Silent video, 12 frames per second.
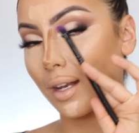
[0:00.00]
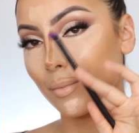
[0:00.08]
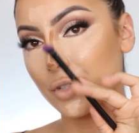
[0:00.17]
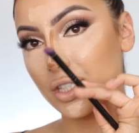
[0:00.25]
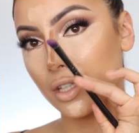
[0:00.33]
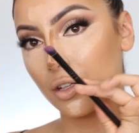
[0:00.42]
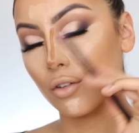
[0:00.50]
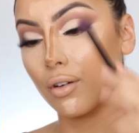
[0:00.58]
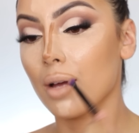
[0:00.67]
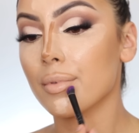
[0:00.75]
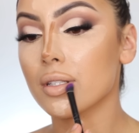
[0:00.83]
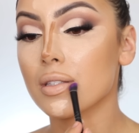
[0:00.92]
I'm just going to
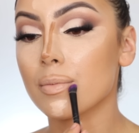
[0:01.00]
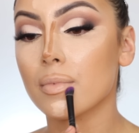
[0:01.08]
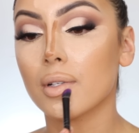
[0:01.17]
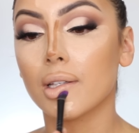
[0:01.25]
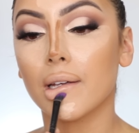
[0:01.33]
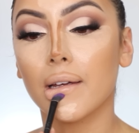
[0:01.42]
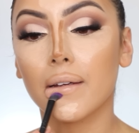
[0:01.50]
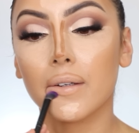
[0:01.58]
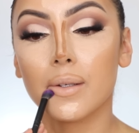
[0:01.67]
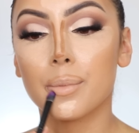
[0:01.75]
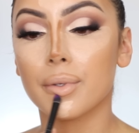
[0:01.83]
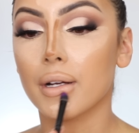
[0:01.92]
grab a smaller
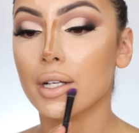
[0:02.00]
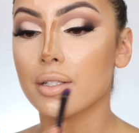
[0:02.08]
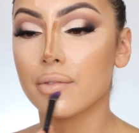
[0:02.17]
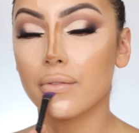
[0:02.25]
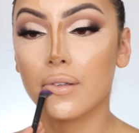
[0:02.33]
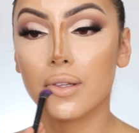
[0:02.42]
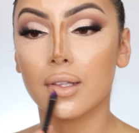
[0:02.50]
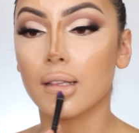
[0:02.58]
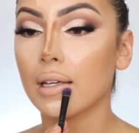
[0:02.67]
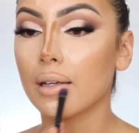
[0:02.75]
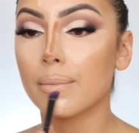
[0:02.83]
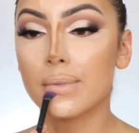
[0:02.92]
angled brush for the
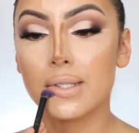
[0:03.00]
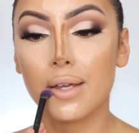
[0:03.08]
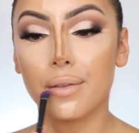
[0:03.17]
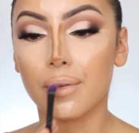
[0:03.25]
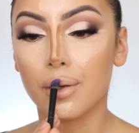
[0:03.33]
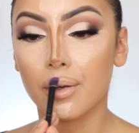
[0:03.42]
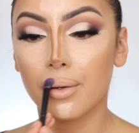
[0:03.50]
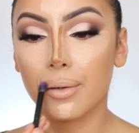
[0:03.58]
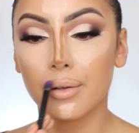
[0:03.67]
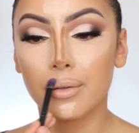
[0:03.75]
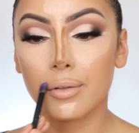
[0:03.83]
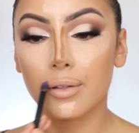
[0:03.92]
lips and the
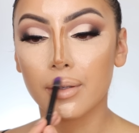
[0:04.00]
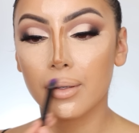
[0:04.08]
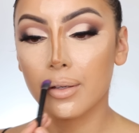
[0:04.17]
nose.